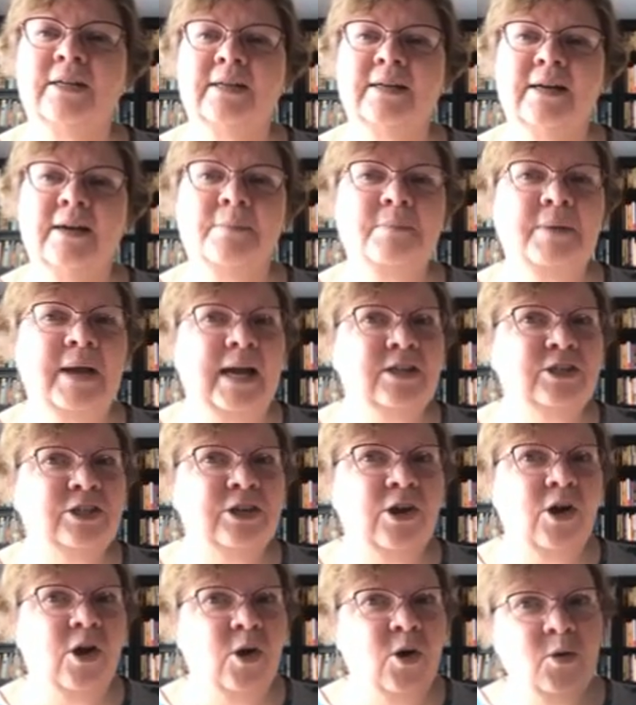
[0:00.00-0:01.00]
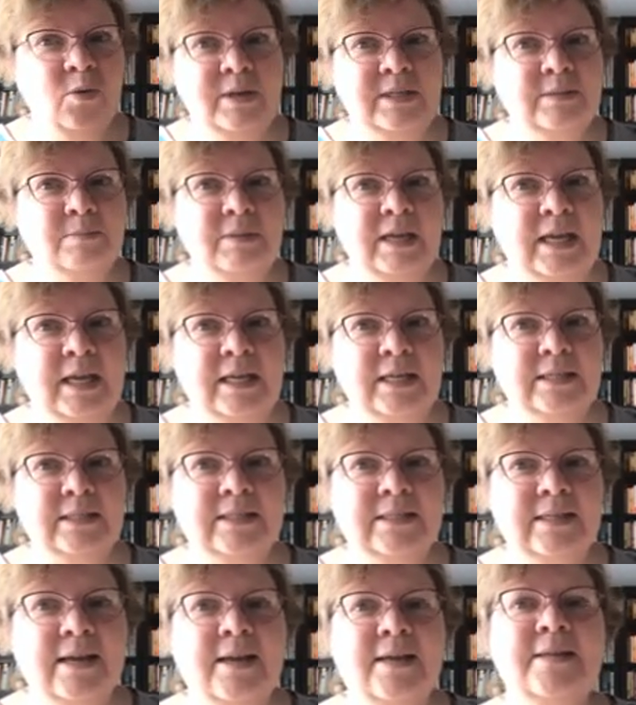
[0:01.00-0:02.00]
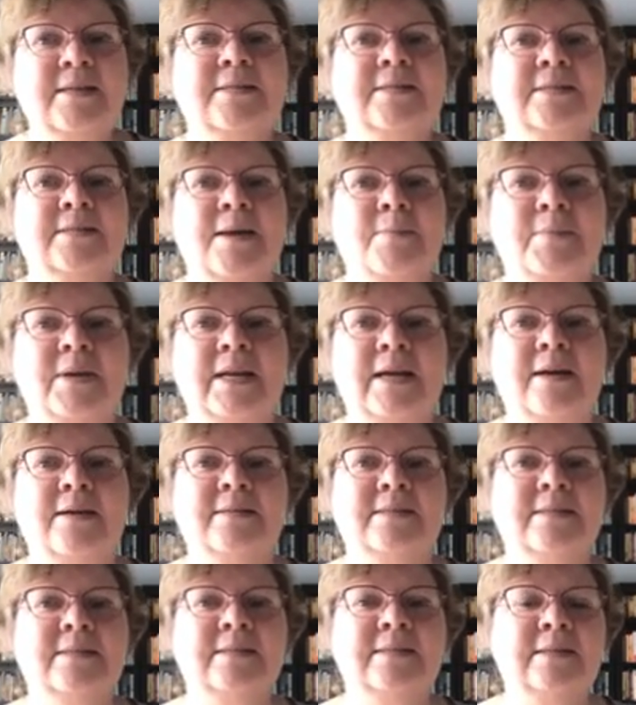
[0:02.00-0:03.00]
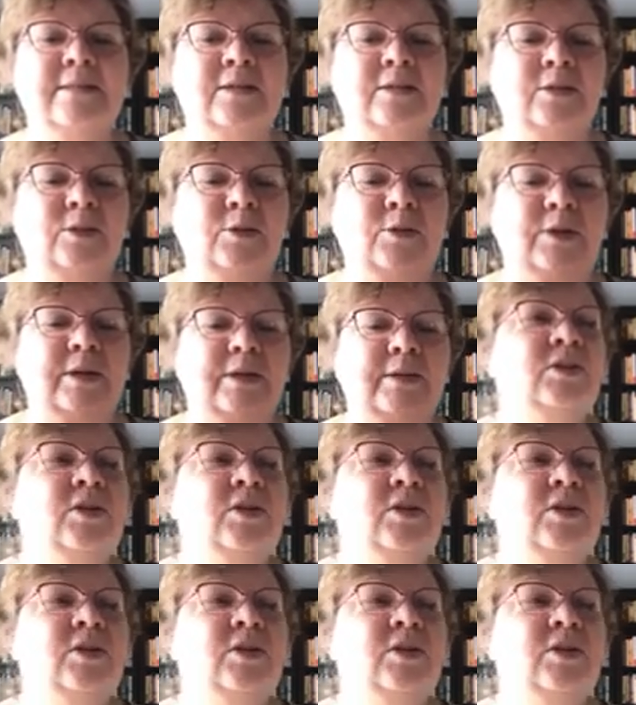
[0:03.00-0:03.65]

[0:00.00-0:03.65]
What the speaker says: And compassion always means somebody else is included.